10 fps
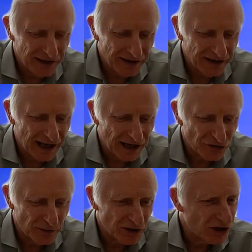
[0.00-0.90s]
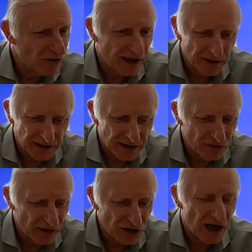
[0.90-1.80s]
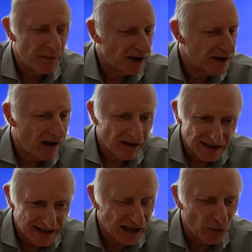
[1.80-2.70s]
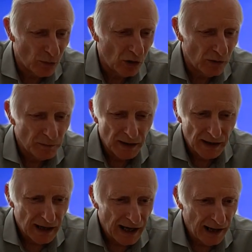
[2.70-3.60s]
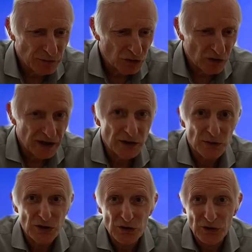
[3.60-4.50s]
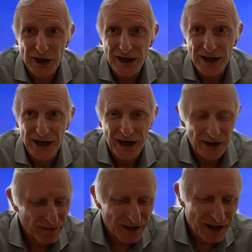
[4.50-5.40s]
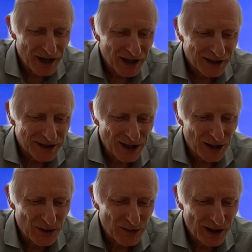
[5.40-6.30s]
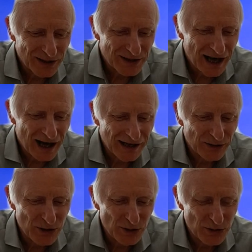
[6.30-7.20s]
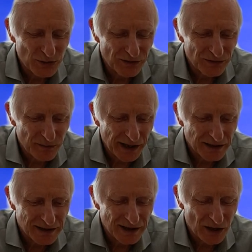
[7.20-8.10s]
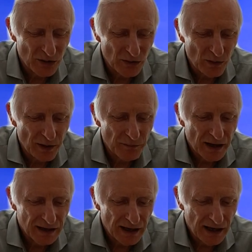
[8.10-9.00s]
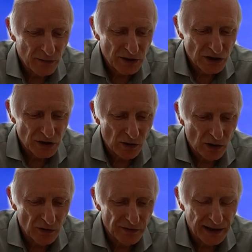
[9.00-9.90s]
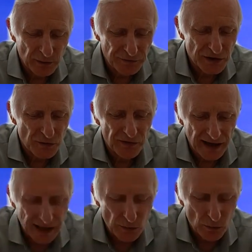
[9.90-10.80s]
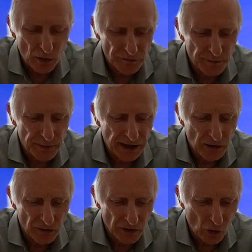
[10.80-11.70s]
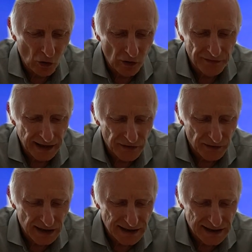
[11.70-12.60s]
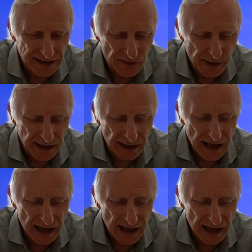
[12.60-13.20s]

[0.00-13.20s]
in the classroom. It's a great, it's a great shame I can't see you all. Uh, I'm sure. talking to a screen here, so uh, it's highly unusual for me. So uh, can I wish you all thank? Well, first of all, thank you all for being on the call. Thank you for listening to me,